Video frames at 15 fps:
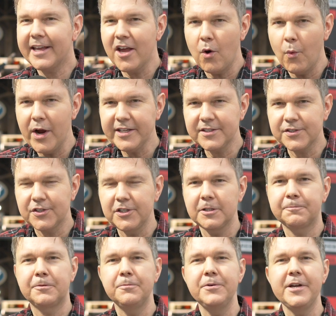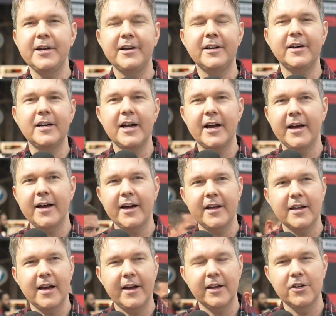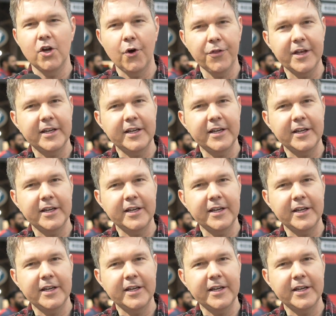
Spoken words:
I can't wait to see the premiere. I know